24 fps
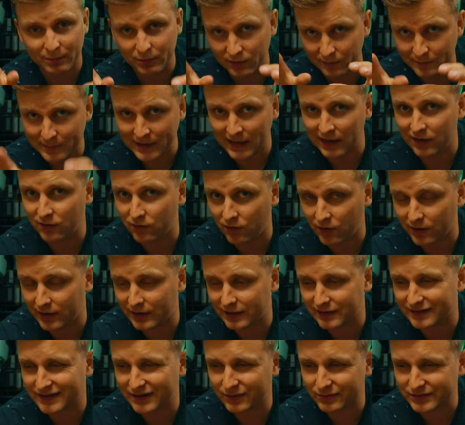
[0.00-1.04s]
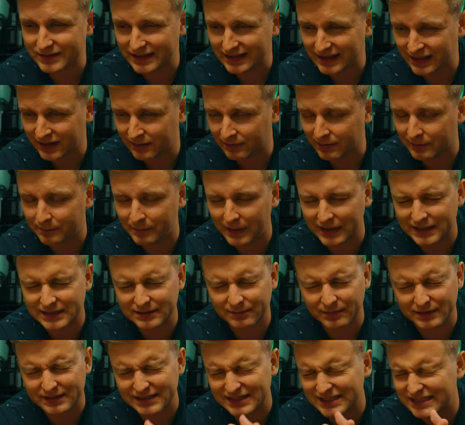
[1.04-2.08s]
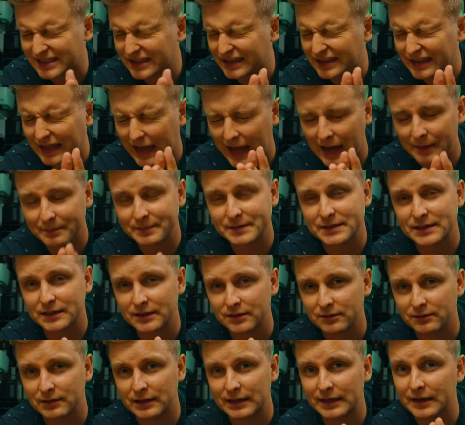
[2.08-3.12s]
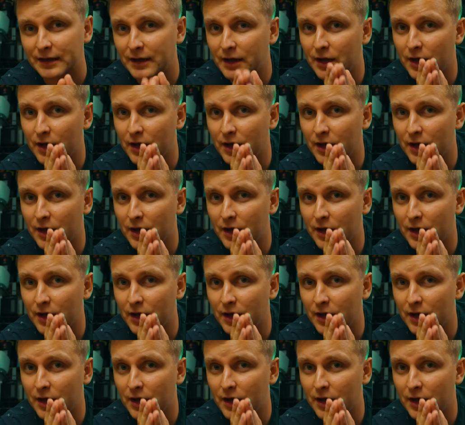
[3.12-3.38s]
put a pillow on it. It was a little bit better, but still absolutely